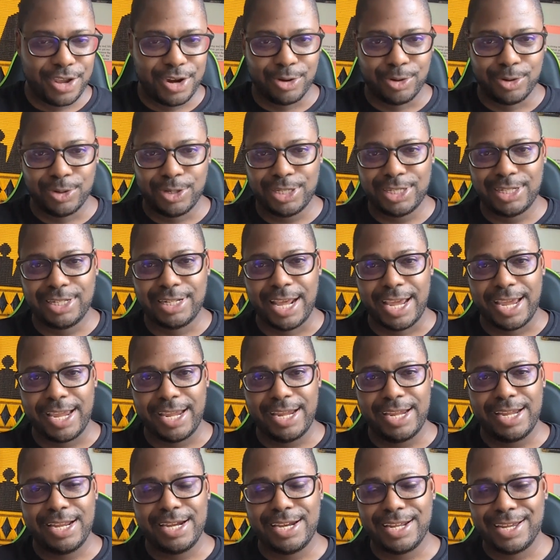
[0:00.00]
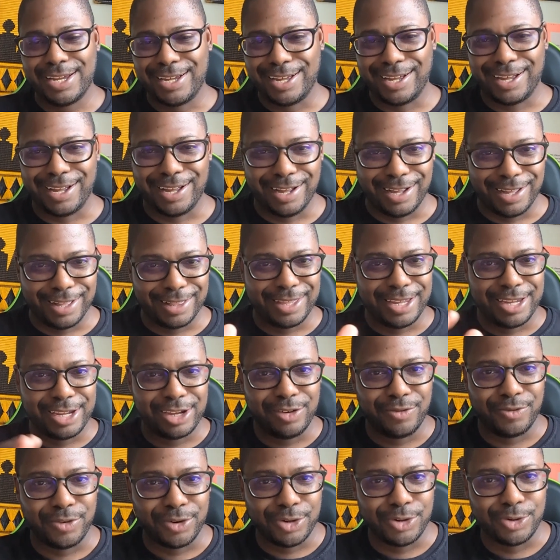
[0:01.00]
stayed, thank you
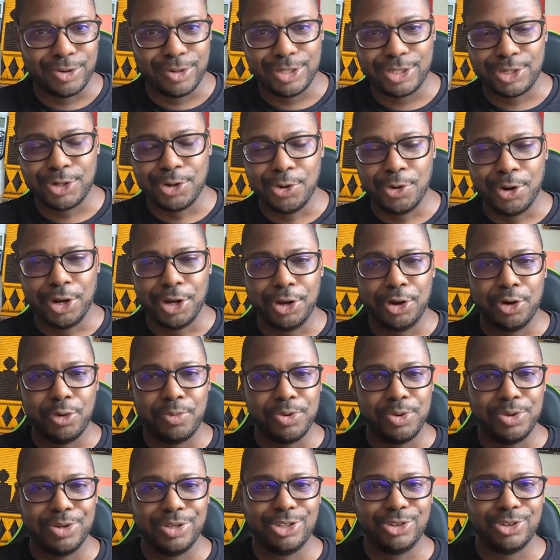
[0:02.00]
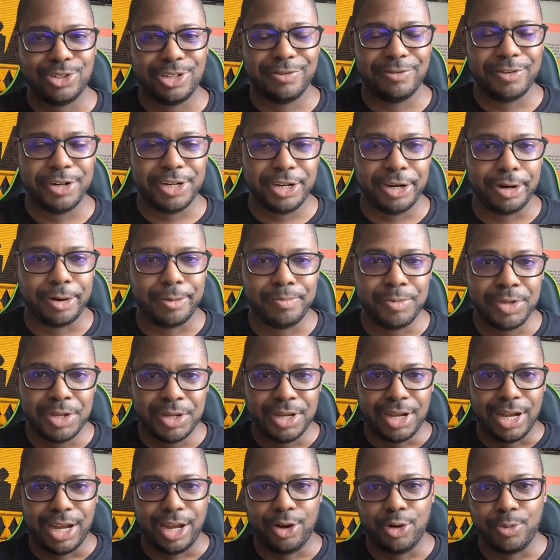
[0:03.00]
for doing so. I hope you enjoyed the video.
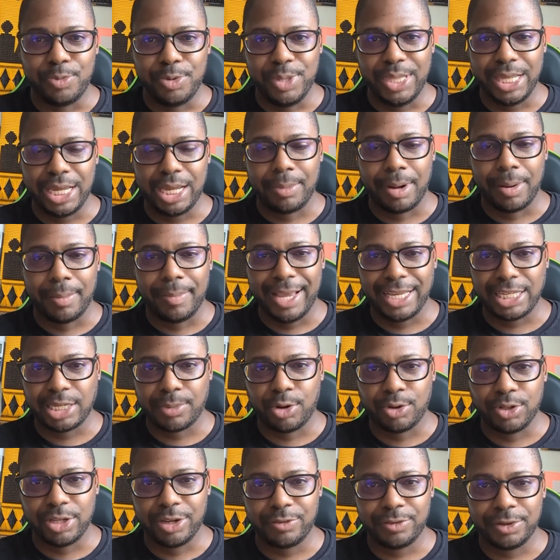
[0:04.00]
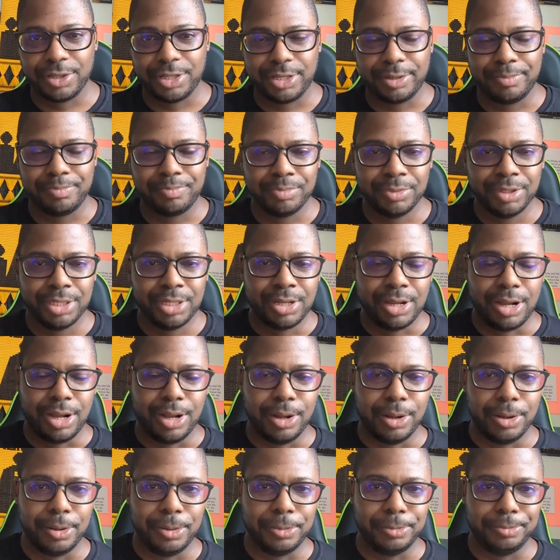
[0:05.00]
I hope you think about basketball differently.
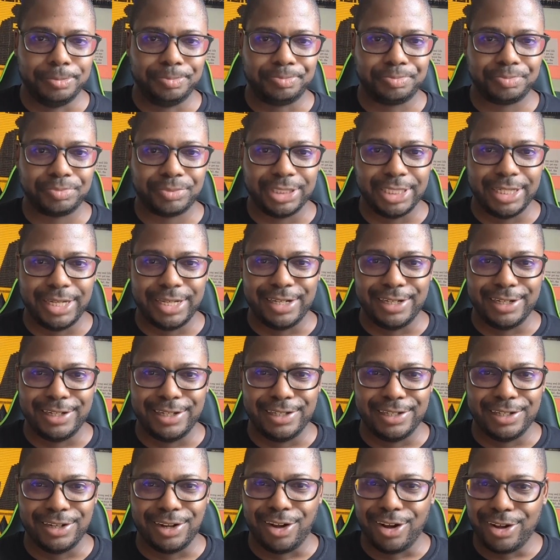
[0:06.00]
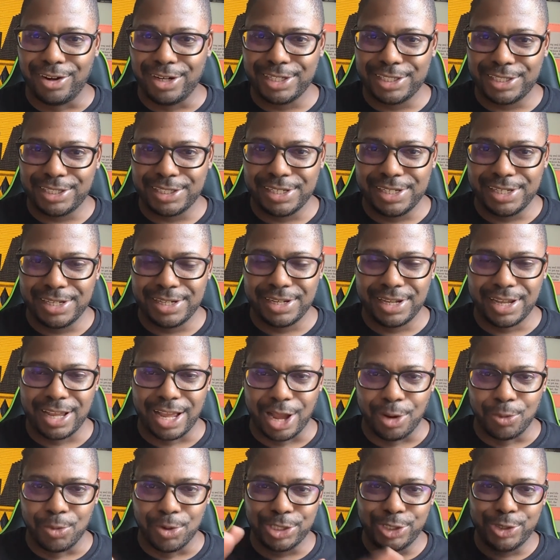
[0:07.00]
And honestly,
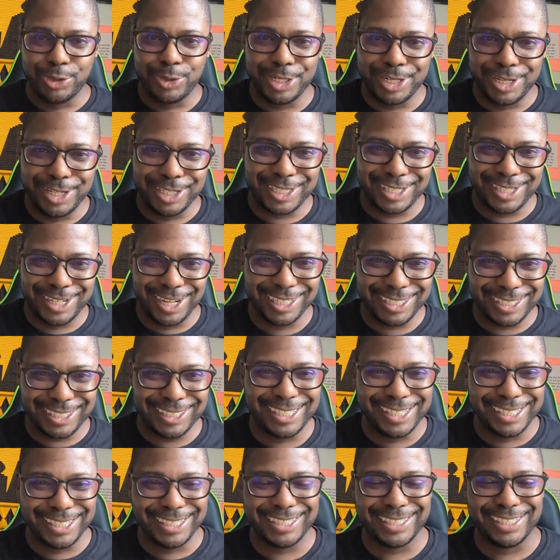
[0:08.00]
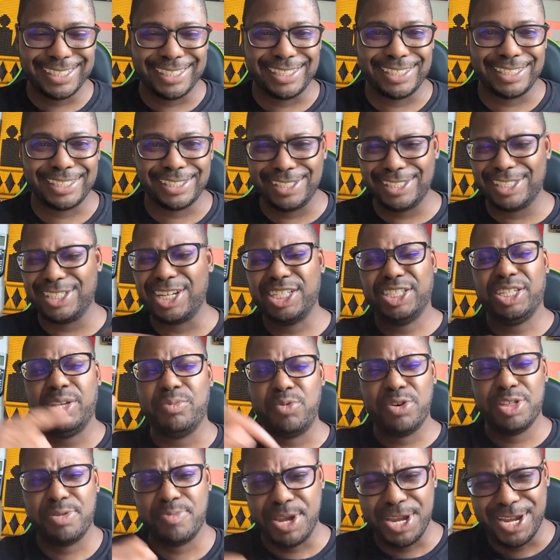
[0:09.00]
I want you to discuss things. Discuss them
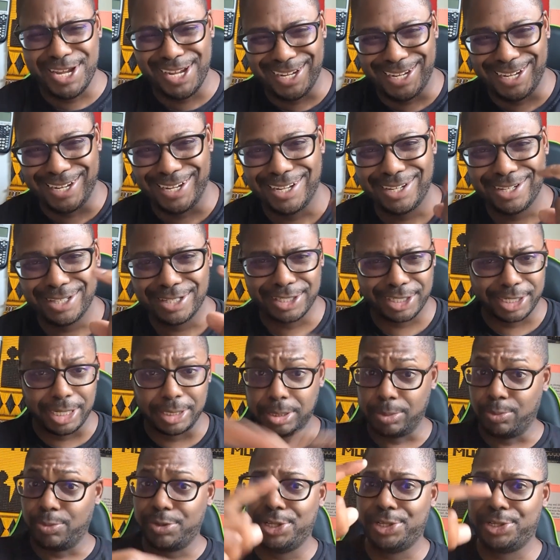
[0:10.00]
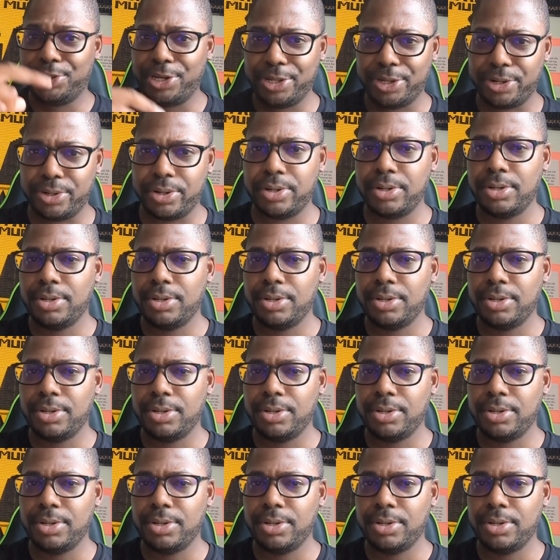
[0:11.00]
with me. Discuss them with each other.